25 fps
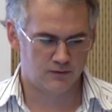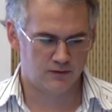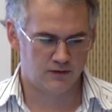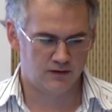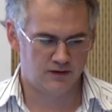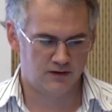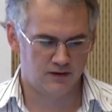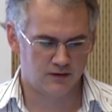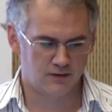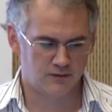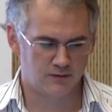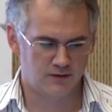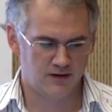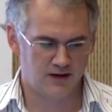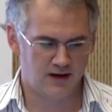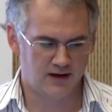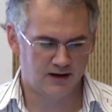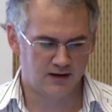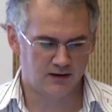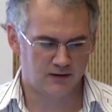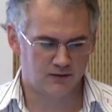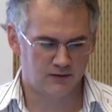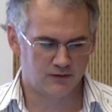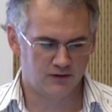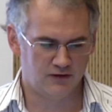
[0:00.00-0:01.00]
here already I
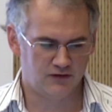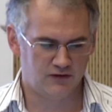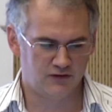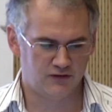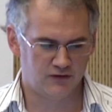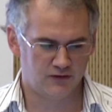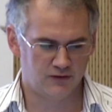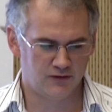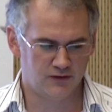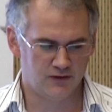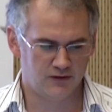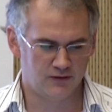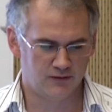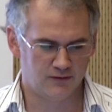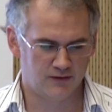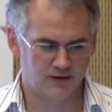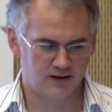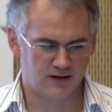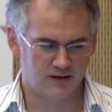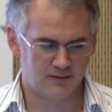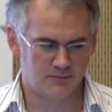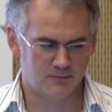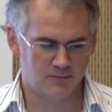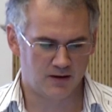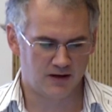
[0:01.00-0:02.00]
can already show you
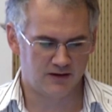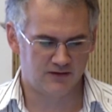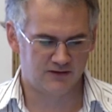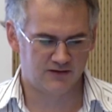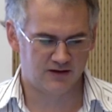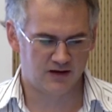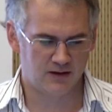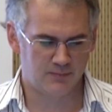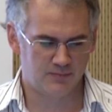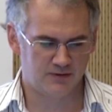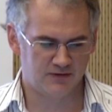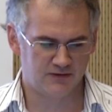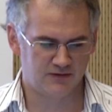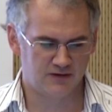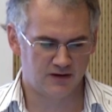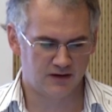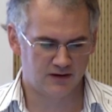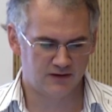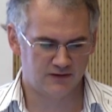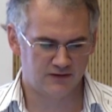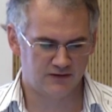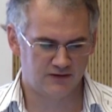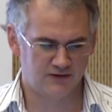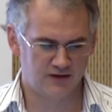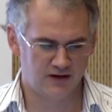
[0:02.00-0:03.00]
that my setup is
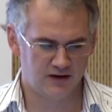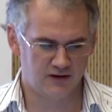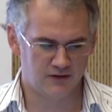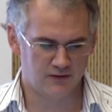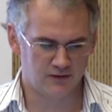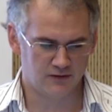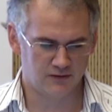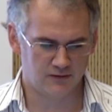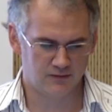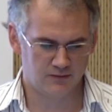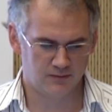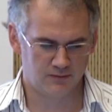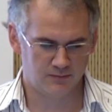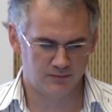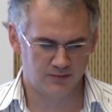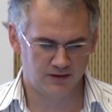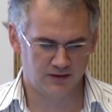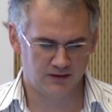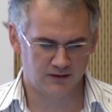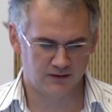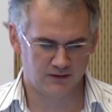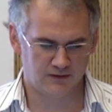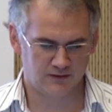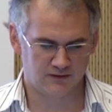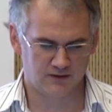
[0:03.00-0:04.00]
non-standard
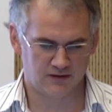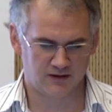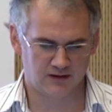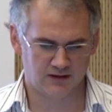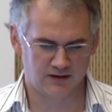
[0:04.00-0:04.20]
because I